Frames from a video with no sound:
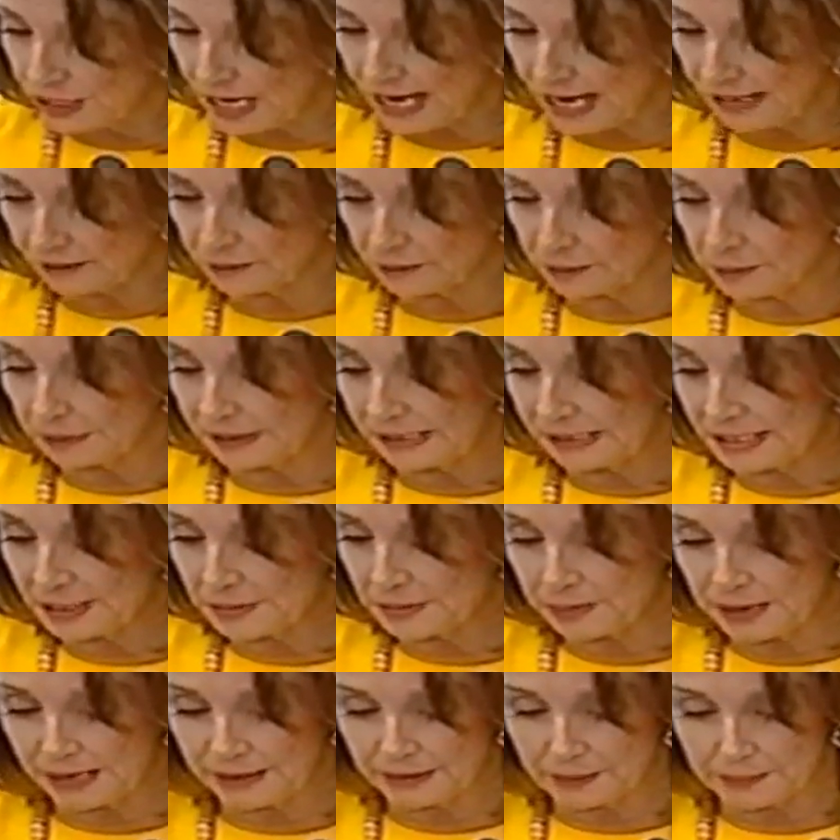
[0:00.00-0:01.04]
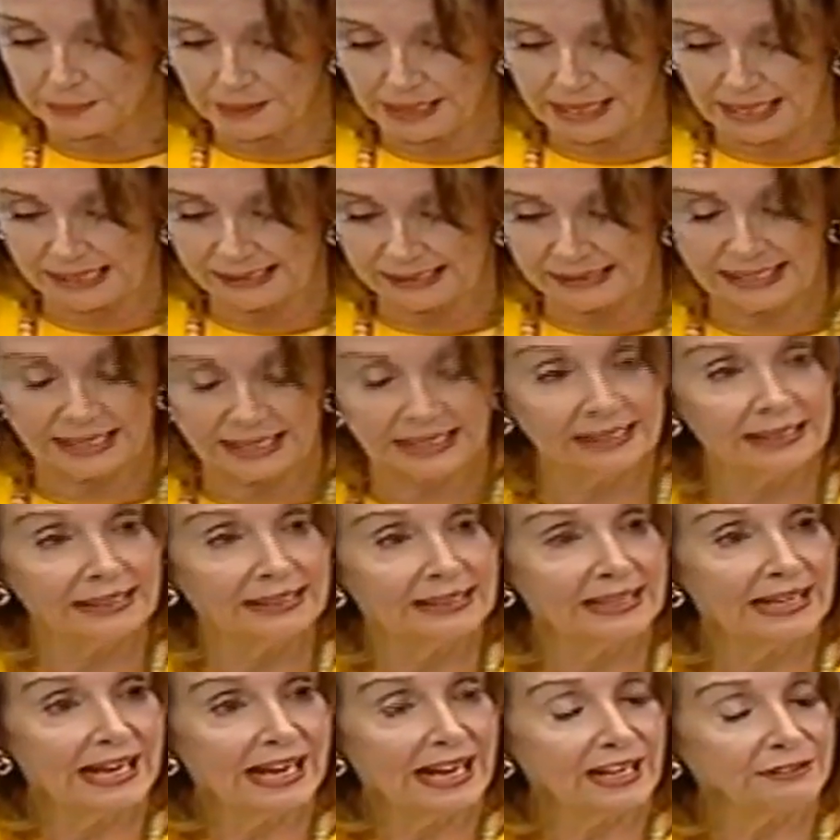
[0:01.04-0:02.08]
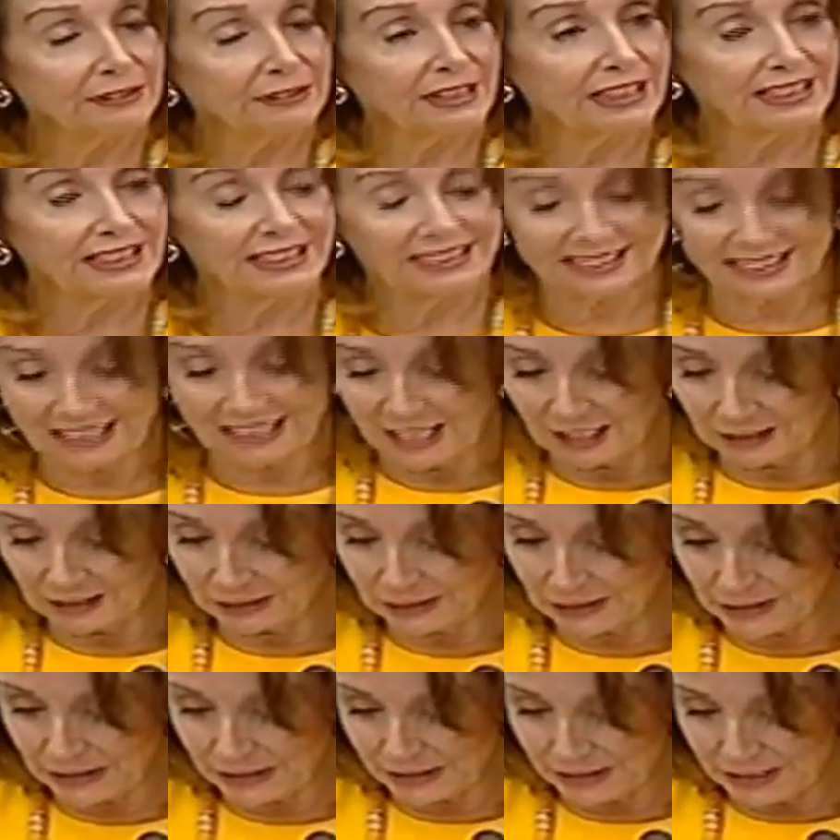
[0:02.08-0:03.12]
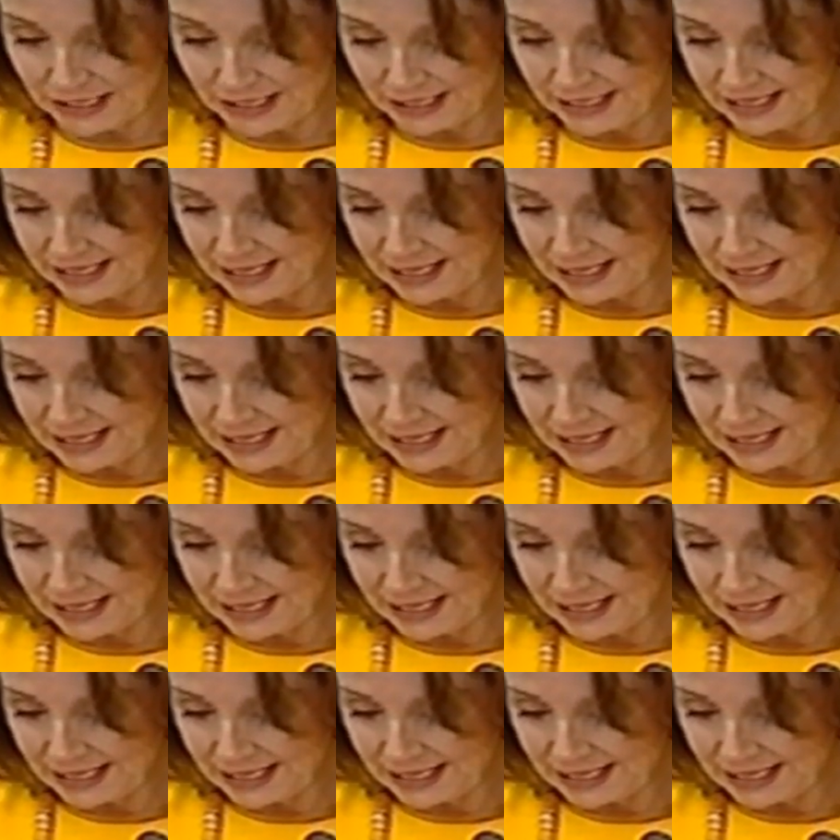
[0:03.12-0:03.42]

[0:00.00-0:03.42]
Jack replaced by the Pan-African colors